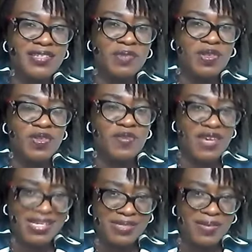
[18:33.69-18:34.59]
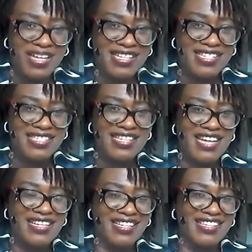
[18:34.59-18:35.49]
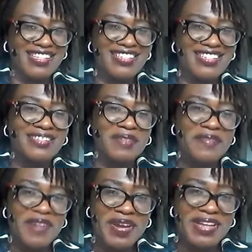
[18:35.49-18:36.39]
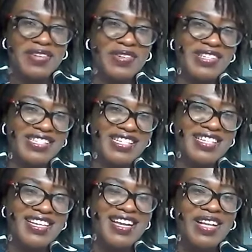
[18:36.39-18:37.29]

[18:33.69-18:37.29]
but you've explained it, and this has been very interesting.